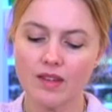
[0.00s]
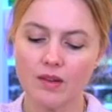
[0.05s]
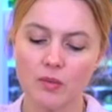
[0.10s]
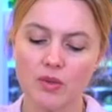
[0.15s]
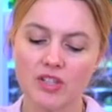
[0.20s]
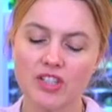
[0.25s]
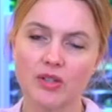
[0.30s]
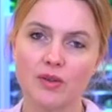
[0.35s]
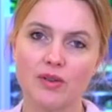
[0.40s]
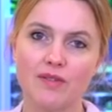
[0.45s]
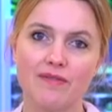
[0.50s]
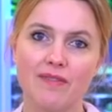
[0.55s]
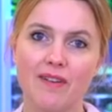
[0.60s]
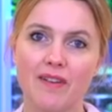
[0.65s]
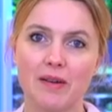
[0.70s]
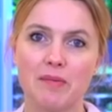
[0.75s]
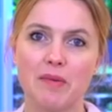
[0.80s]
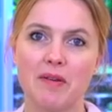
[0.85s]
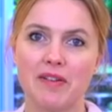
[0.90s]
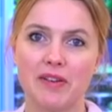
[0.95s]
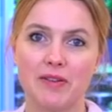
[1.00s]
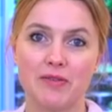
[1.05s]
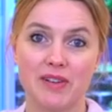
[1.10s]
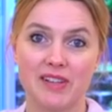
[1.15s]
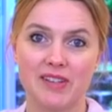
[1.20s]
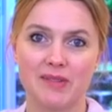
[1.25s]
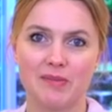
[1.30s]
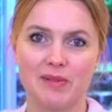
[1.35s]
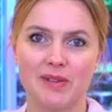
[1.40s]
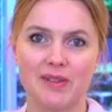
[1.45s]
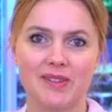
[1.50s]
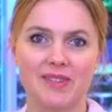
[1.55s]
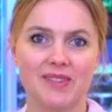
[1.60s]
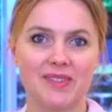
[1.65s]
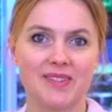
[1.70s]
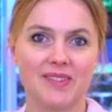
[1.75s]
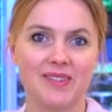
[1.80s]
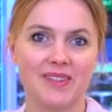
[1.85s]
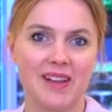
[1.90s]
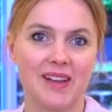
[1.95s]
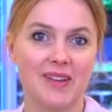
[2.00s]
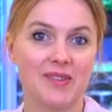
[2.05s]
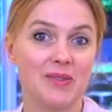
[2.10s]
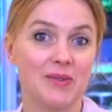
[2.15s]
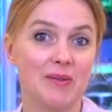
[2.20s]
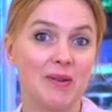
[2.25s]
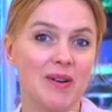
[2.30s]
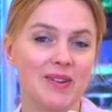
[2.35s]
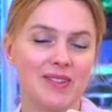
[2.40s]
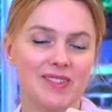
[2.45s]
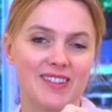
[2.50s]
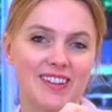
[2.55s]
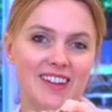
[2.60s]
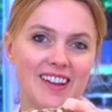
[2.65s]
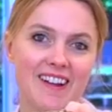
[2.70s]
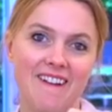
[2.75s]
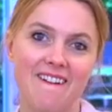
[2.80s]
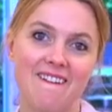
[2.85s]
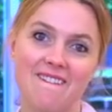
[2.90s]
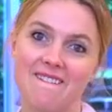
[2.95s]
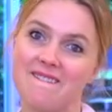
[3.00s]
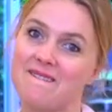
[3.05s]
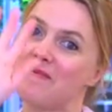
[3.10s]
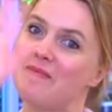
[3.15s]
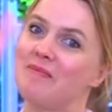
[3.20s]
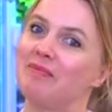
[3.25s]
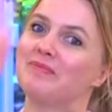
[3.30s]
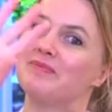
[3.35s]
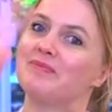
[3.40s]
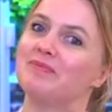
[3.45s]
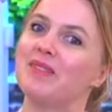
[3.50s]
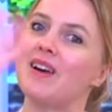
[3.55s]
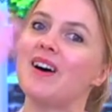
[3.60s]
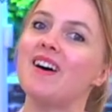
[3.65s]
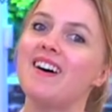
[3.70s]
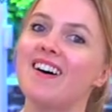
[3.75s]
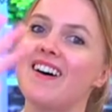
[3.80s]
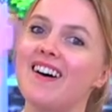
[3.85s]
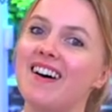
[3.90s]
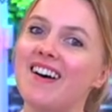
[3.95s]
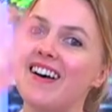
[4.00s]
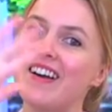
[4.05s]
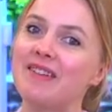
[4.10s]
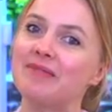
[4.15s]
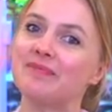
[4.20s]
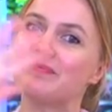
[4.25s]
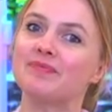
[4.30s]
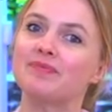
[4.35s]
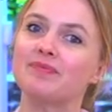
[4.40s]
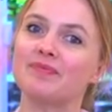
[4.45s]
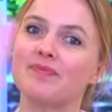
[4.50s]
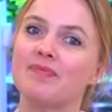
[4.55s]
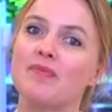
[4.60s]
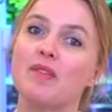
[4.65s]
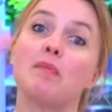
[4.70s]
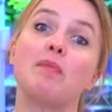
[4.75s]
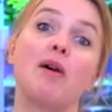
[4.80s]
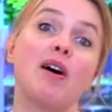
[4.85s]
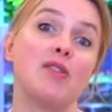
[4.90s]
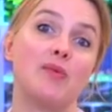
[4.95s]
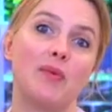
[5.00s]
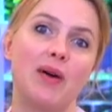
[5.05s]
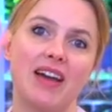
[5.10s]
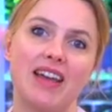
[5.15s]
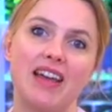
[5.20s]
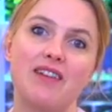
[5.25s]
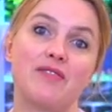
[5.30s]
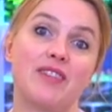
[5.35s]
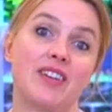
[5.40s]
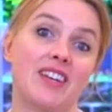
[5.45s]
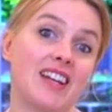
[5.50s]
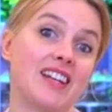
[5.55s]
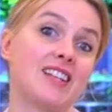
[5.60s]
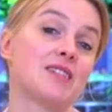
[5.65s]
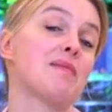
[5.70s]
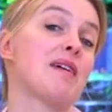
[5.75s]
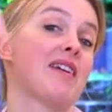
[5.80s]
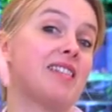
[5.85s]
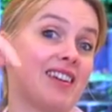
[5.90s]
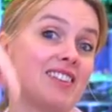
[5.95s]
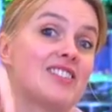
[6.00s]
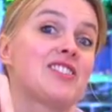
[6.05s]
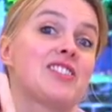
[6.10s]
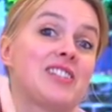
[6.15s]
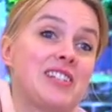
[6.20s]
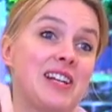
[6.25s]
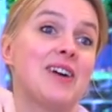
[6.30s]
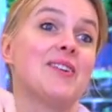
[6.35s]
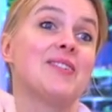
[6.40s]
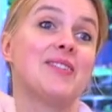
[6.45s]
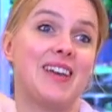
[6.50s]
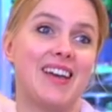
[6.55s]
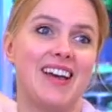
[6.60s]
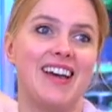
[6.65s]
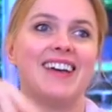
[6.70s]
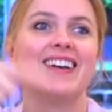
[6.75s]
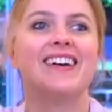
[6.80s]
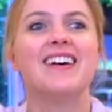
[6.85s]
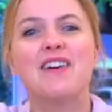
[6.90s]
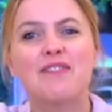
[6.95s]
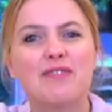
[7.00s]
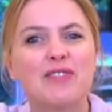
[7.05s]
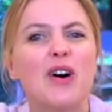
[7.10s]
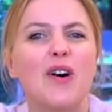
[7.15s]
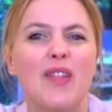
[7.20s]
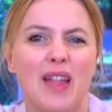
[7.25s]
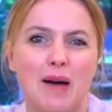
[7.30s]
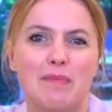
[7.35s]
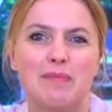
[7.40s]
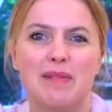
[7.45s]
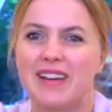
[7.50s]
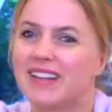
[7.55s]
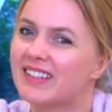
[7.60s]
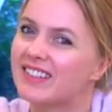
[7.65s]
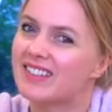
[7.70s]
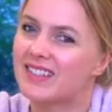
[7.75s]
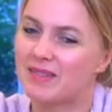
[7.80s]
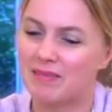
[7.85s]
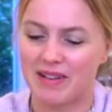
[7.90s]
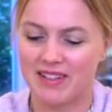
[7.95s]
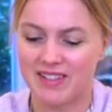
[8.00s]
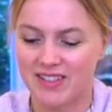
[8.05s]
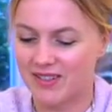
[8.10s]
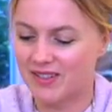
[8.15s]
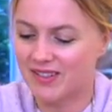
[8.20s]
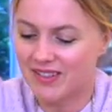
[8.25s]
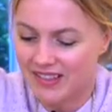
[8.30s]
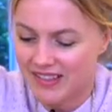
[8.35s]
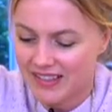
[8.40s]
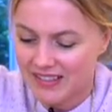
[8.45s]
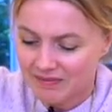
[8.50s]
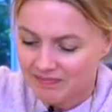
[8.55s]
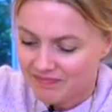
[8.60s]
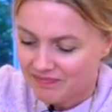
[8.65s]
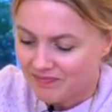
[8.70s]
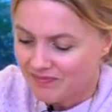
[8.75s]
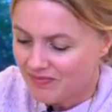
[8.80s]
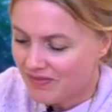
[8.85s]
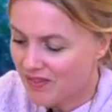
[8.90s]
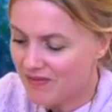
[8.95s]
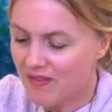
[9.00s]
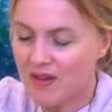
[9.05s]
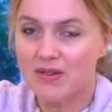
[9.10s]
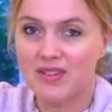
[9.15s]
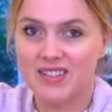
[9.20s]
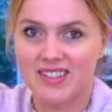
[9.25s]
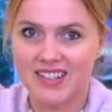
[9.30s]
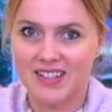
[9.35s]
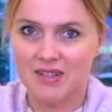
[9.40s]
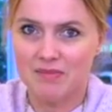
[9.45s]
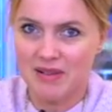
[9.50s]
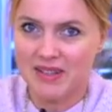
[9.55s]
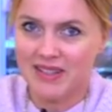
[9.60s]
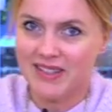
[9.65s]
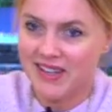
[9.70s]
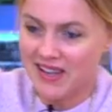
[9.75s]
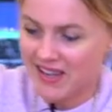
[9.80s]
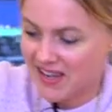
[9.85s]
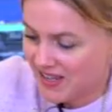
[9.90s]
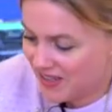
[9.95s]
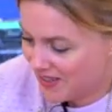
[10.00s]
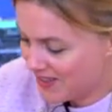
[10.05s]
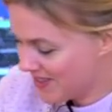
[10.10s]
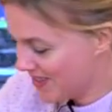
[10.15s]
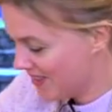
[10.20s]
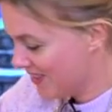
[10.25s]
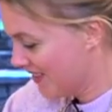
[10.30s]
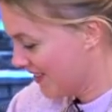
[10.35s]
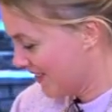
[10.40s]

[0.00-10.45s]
Wishing you a very Merry Christmas. Thanks for watching. Bye. By the way, everything you need to make that's just down there. I've got that bit, just a bit too focusing on my cake.